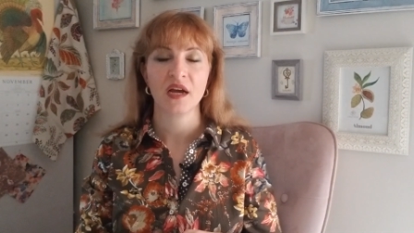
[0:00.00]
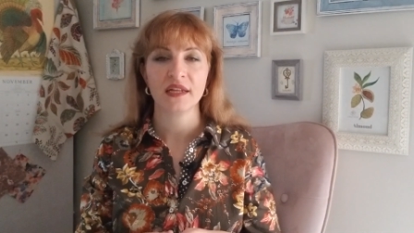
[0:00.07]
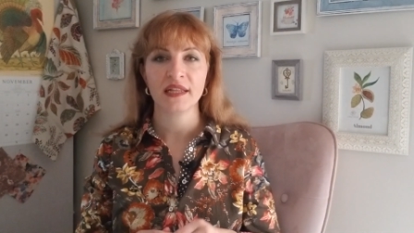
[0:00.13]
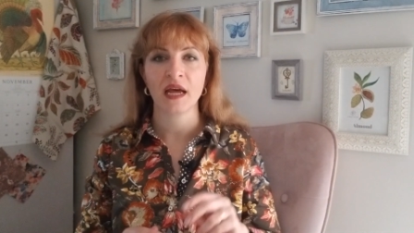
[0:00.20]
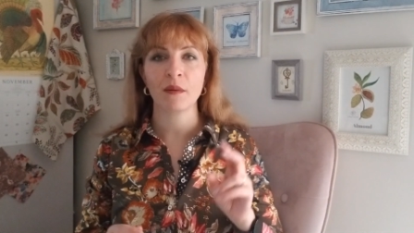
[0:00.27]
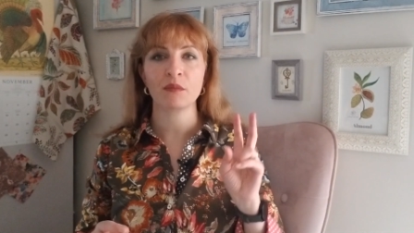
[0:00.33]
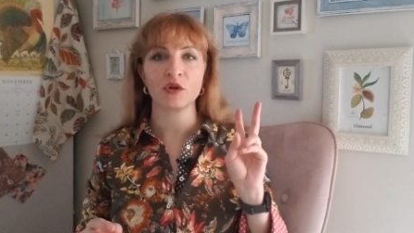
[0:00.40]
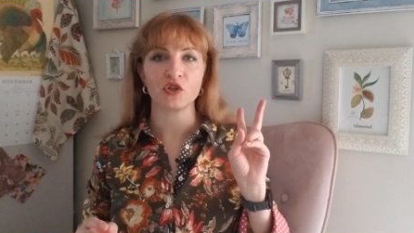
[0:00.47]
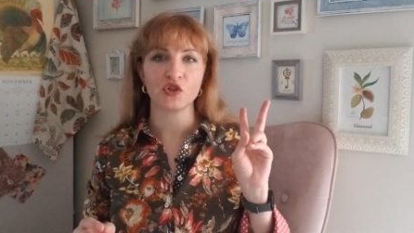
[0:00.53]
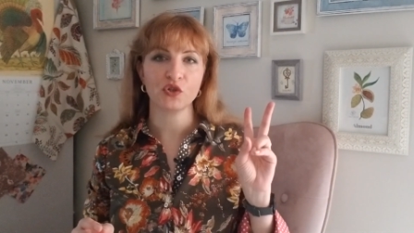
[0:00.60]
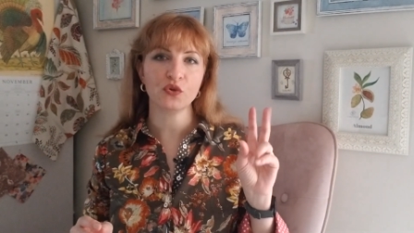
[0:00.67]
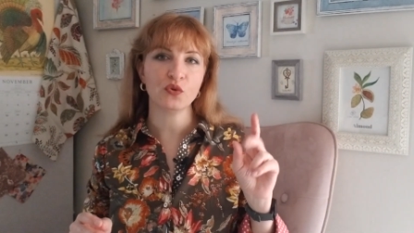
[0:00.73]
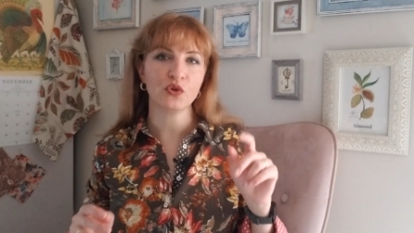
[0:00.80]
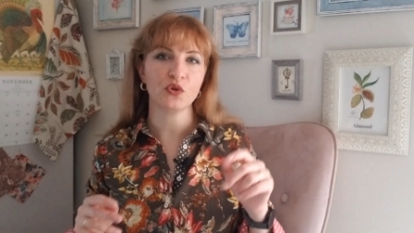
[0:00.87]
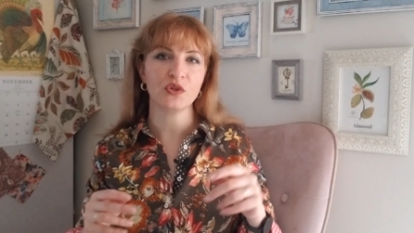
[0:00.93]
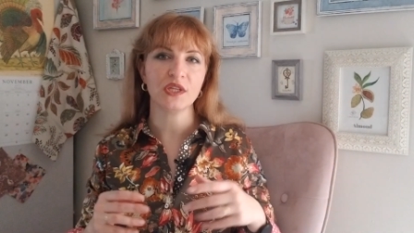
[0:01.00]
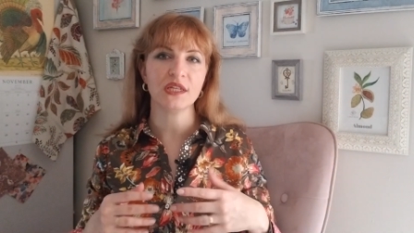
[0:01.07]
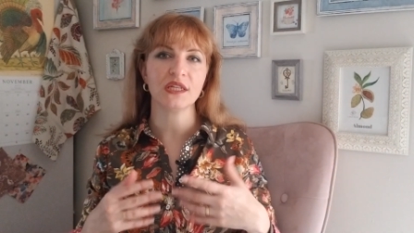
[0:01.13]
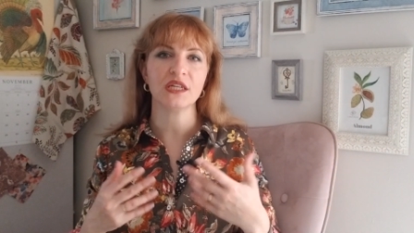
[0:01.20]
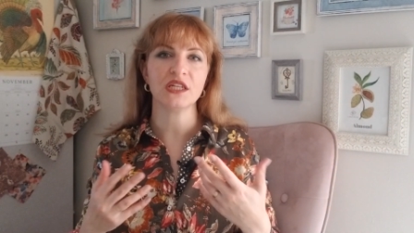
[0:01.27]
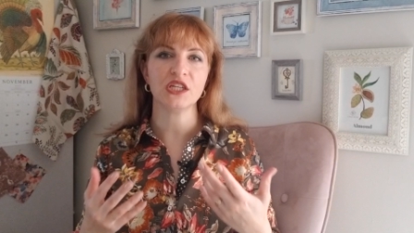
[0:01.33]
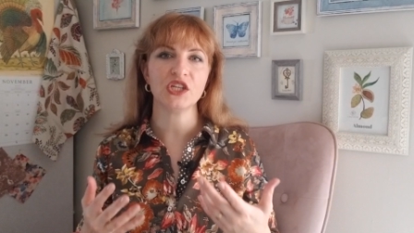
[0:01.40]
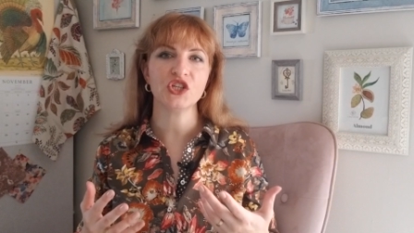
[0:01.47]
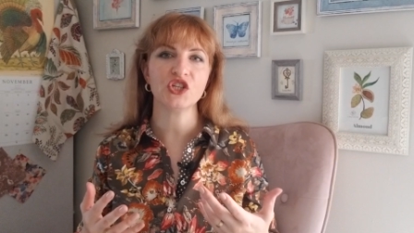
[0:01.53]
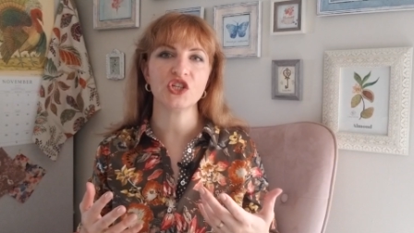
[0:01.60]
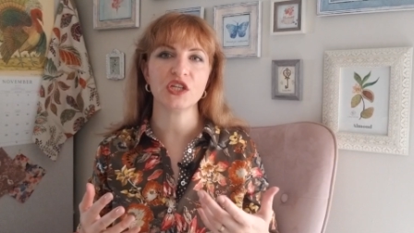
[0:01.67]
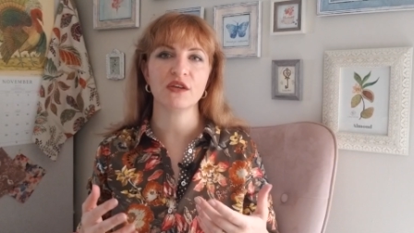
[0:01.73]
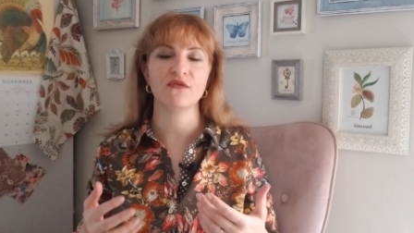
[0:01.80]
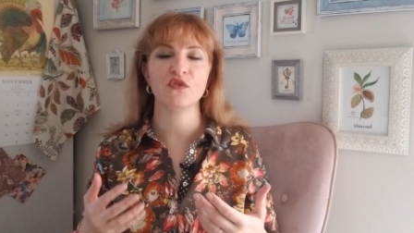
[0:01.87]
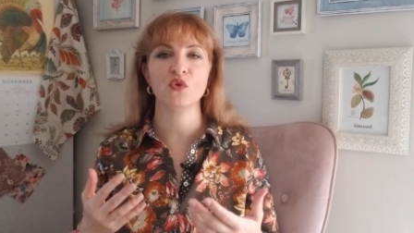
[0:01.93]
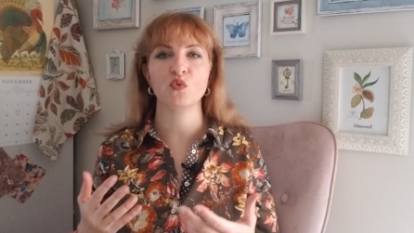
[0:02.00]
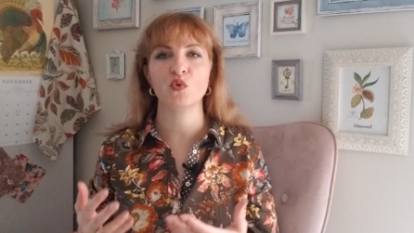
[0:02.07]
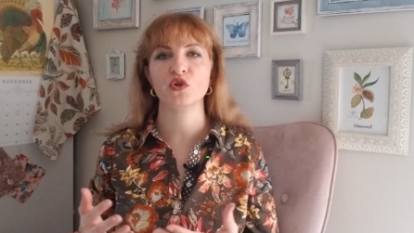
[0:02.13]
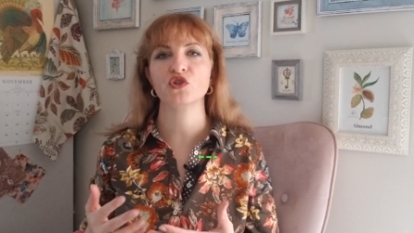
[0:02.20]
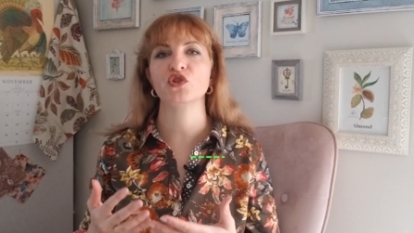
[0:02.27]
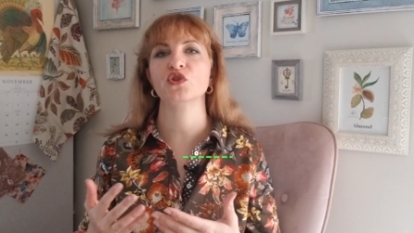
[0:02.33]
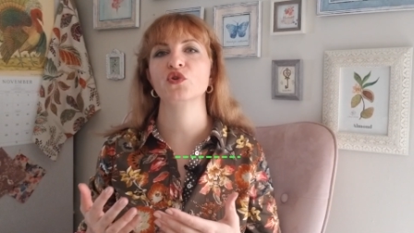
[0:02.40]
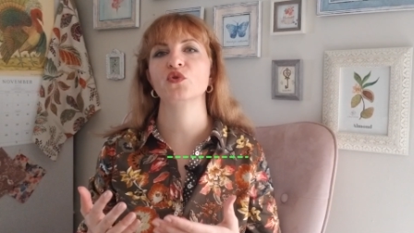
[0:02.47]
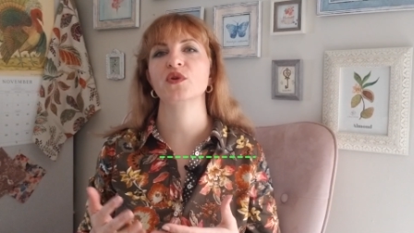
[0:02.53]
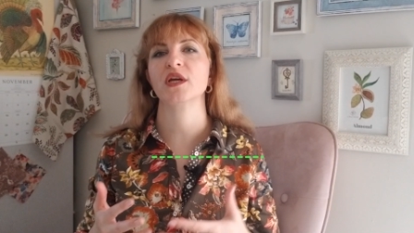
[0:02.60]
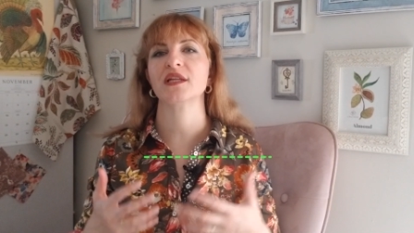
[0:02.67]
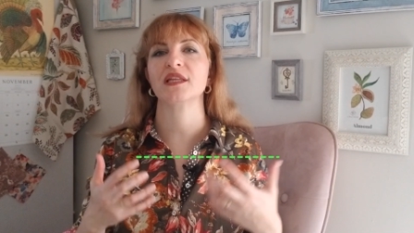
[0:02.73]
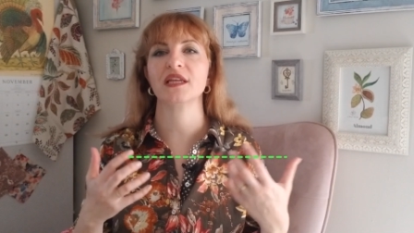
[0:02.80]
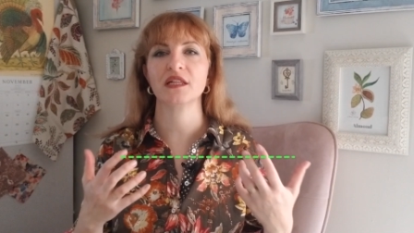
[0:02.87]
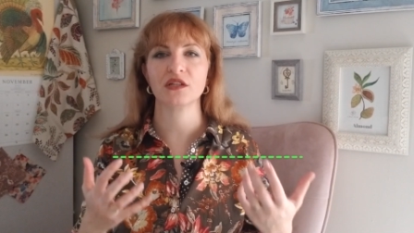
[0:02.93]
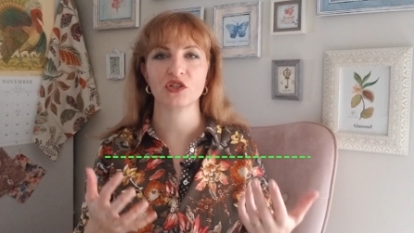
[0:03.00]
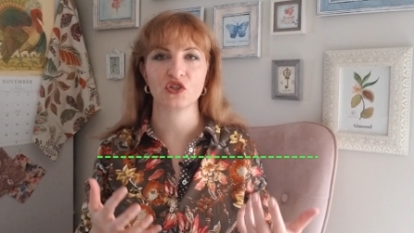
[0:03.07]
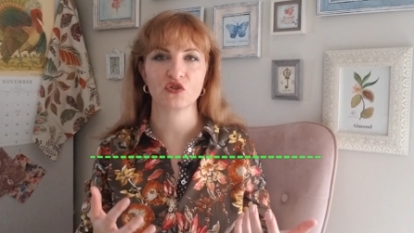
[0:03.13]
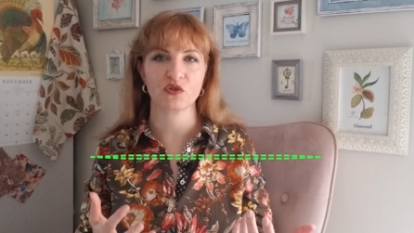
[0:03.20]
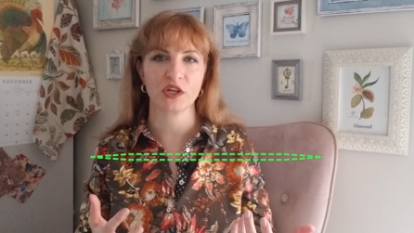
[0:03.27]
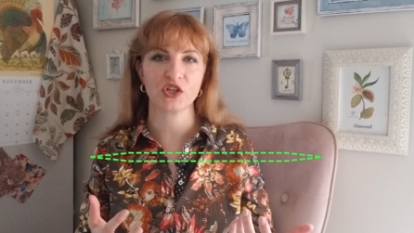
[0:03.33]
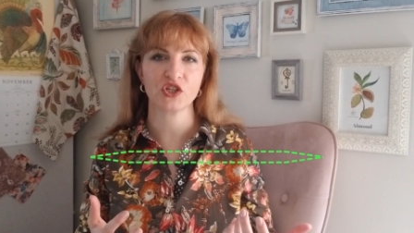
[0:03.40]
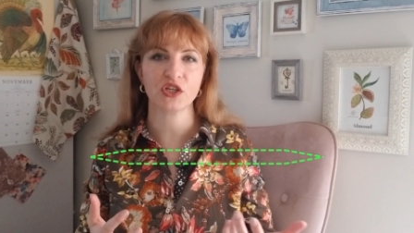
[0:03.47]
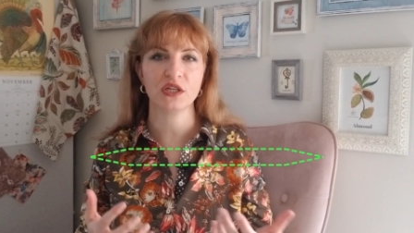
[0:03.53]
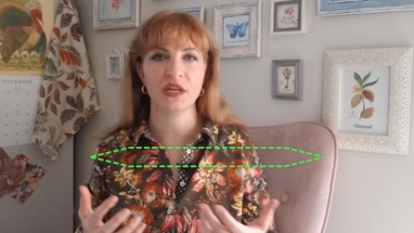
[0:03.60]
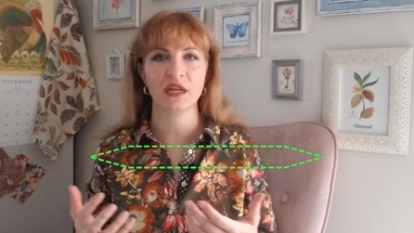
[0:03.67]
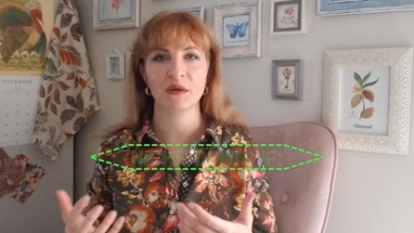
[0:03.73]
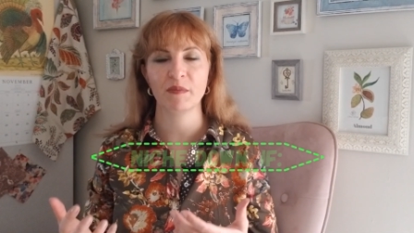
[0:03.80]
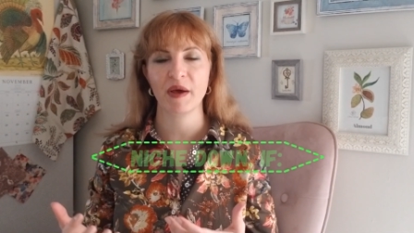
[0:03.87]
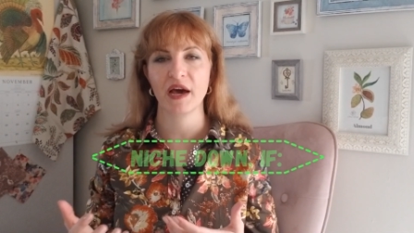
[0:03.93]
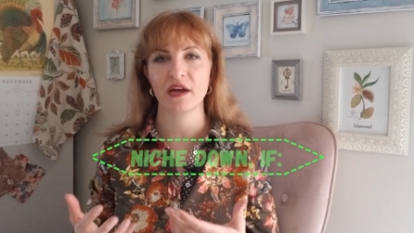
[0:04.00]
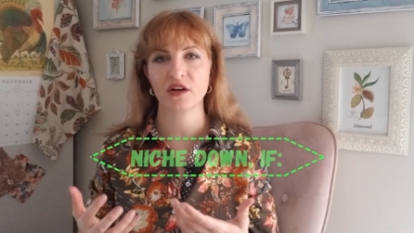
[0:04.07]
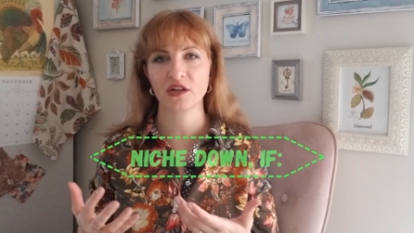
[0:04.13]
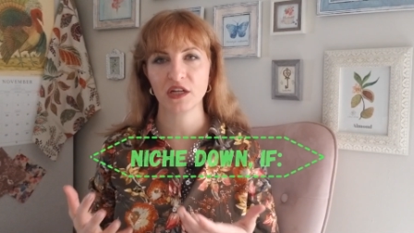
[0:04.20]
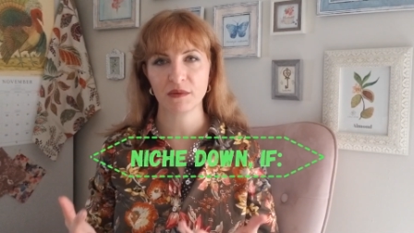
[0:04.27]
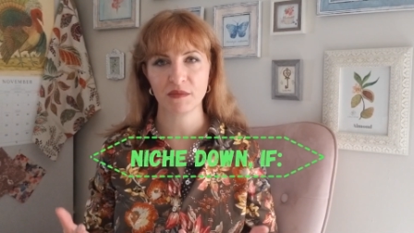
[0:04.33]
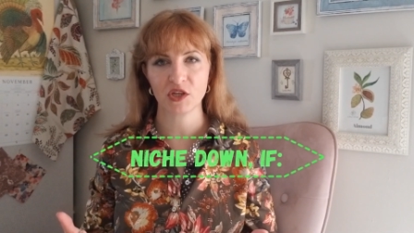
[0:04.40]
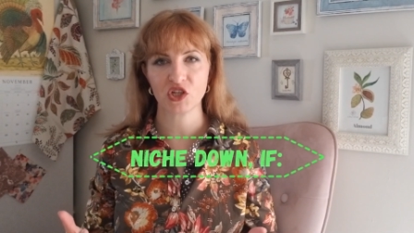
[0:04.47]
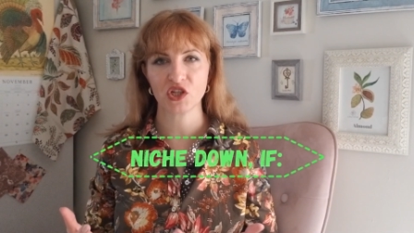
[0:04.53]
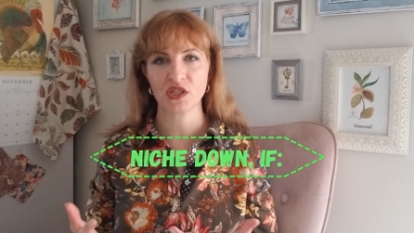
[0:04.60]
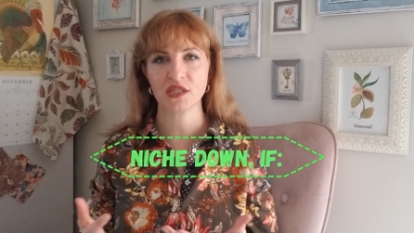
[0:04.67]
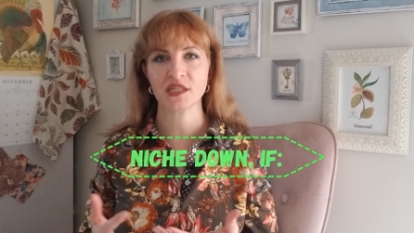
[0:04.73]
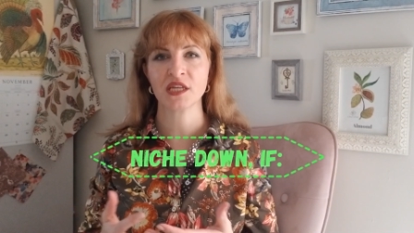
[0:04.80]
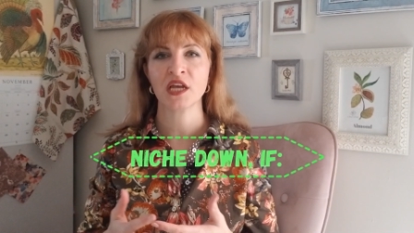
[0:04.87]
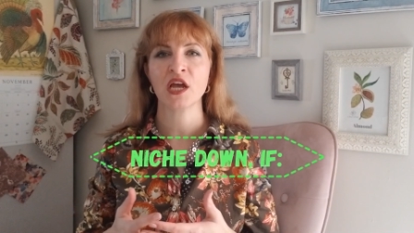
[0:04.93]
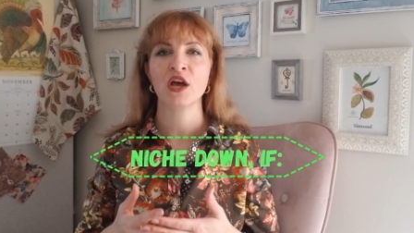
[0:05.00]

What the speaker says: Number 2, you need a niche if you want to create illustration and pattern commissions